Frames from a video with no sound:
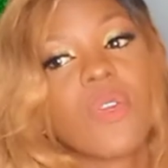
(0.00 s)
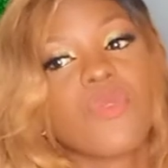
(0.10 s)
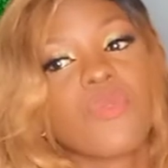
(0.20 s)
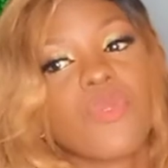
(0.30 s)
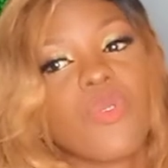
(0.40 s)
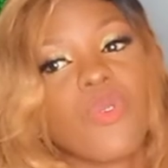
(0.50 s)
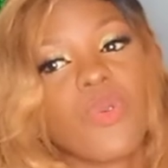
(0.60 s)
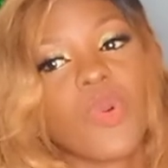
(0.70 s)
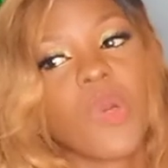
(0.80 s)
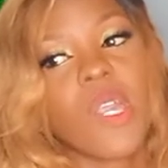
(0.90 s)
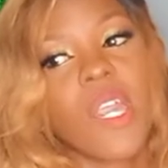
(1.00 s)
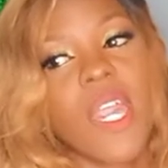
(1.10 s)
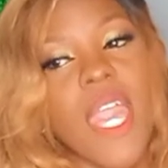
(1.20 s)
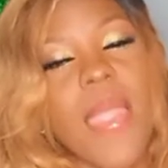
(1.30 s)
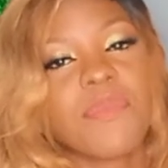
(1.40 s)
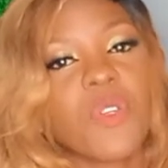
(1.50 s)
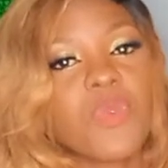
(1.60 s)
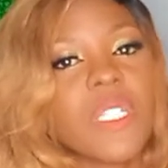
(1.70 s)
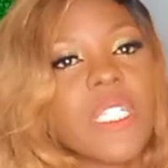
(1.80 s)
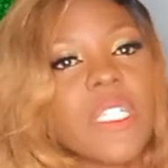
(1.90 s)
so I'm not
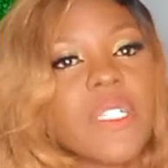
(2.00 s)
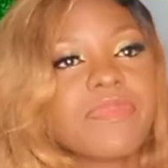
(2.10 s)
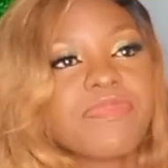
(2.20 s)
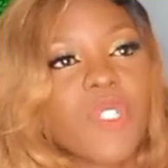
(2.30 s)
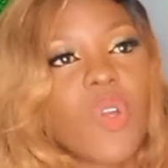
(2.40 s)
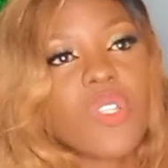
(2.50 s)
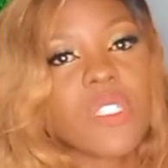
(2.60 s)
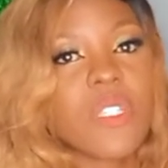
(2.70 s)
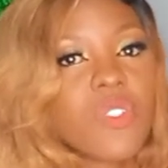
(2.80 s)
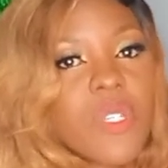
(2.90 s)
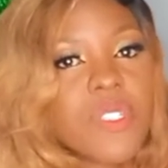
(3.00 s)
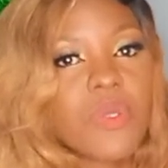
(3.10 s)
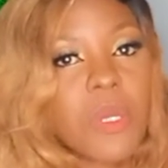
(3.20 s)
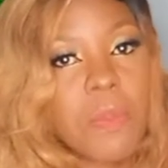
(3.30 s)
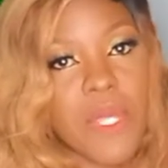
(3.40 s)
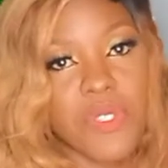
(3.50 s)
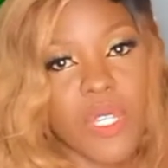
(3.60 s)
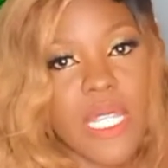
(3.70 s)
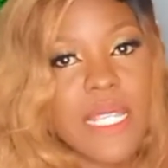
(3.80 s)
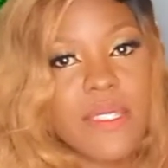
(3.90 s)
really concentrating on a
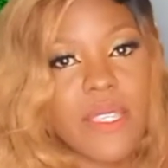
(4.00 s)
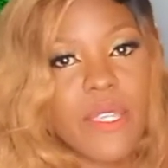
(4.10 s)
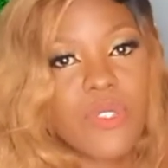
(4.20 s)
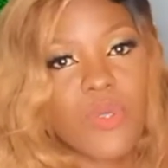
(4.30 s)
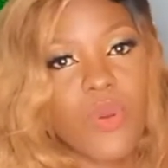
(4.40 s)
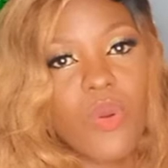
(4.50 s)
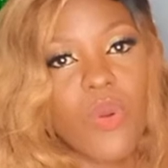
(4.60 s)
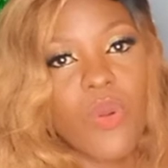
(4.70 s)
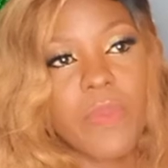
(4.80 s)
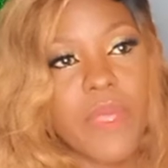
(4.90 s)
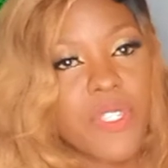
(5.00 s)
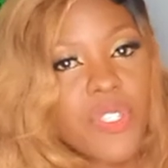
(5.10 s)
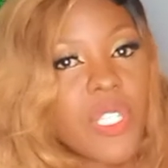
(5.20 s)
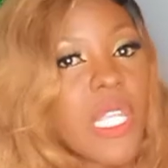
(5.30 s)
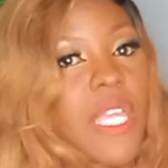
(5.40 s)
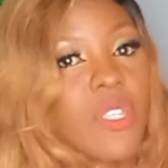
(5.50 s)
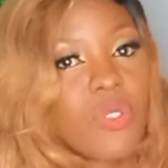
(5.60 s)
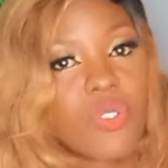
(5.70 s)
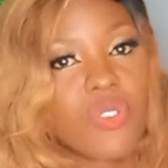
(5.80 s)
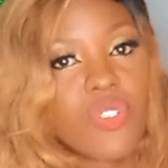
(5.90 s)
particular sector or a particular
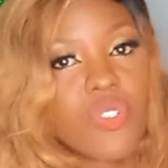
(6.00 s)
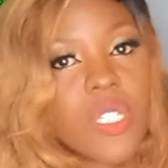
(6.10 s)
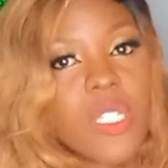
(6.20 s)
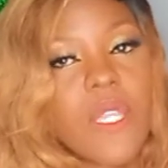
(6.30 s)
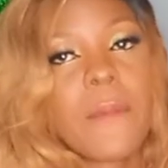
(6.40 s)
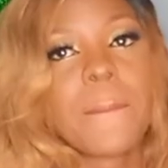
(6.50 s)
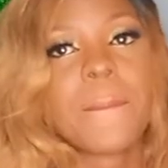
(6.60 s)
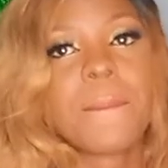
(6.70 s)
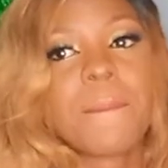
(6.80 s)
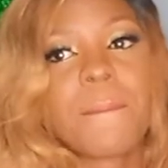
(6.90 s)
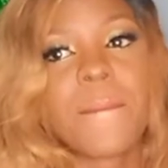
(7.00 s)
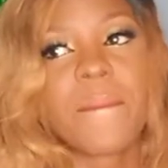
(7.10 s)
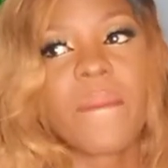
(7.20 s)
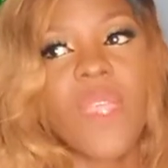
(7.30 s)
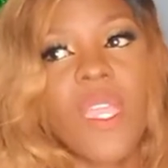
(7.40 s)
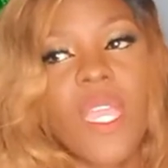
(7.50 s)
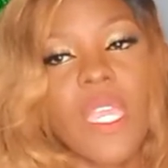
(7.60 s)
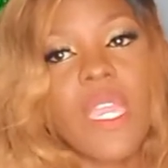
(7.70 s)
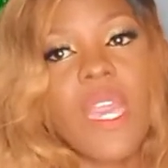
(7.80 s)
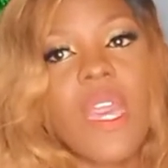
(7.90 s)
industry.
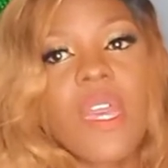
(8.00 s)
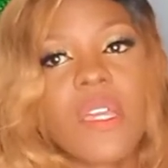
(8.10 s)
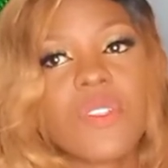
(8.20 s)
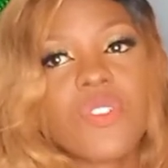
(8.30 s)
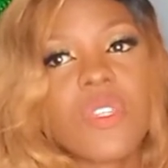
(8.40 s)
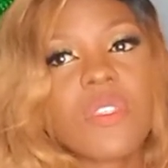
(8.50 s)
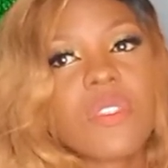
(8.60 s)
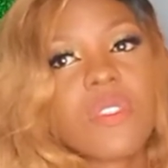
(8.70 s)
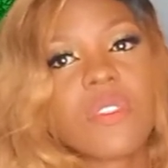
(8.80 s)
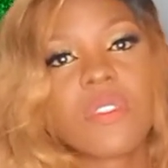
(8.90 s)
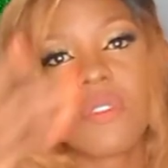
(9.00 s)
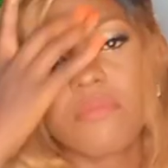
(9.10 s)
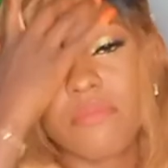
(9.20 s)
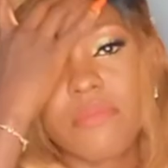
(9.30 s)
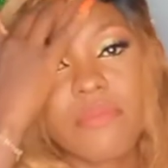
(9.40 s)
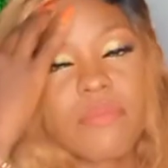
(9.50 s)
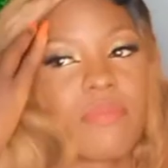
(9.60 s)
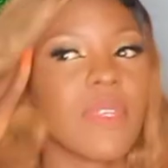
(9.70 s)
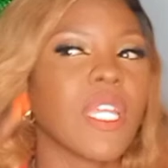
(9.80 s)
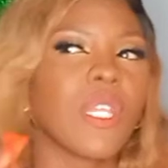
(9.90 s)
Yeah, just
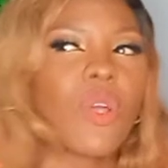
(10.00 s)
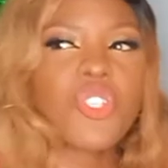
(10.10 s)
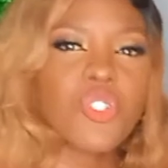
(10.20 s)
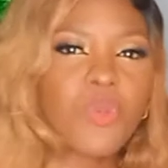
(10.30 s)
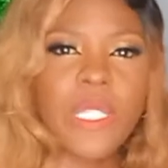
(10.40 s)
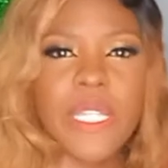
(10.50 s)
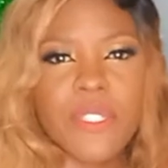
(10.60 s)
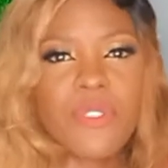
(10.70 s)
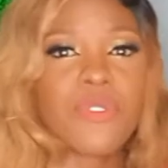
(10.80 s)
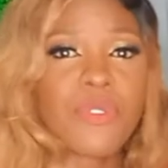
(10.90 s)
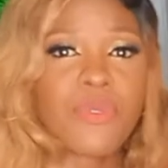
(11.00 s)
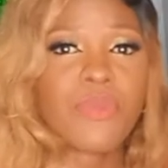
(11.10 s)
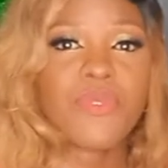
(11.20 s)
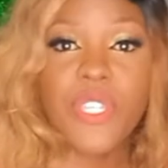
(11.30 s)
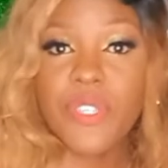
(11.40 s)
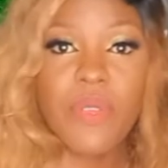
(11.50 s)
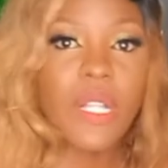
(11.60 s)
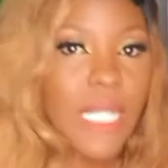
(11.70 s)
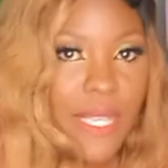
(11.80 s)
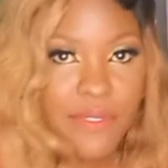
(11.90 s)
a lot relating to
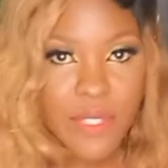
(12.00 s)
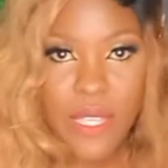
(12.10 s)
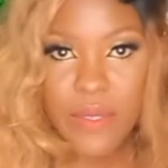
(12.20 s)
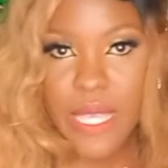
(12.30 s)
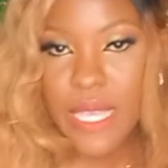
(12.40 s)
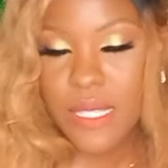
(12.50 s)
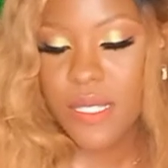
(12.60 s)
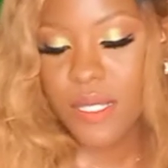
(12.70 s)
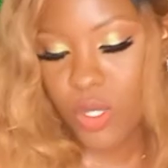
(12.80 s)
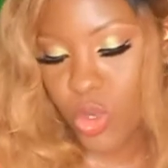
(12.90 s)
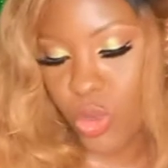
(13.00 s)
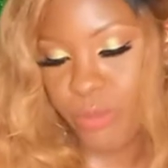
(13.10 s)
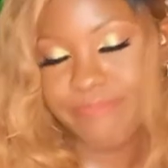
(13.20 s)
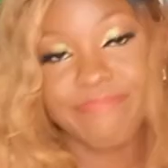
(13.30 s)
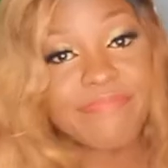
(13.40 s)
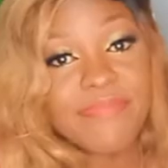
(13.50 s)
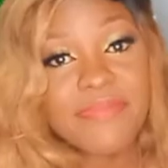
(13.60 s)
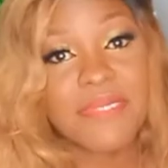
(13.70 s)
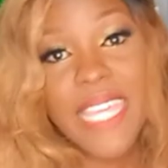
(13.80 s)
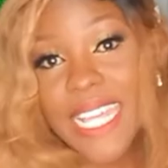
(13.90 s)
general lifestyle, guys. So
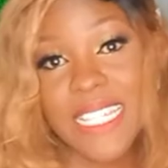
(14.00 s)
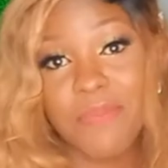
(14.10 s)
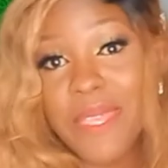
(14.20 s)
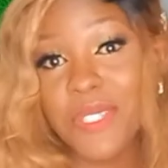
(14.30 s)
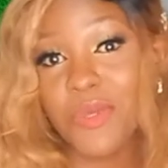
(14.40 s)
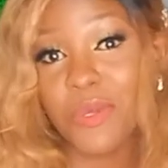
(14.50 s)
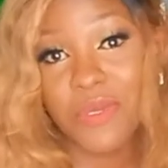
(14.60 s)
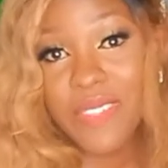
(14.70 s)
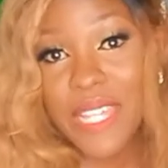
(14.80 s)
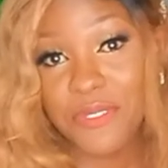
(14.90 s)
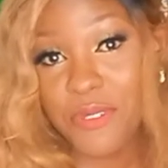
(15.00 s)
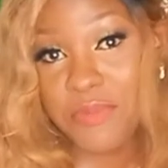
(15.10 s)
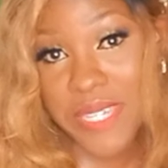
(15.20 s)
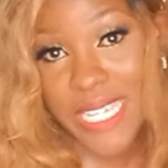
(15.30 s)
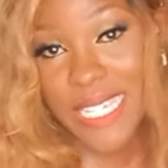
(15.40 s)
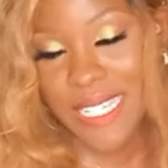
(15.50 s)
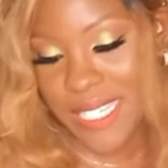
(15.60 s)
expect all of that from me.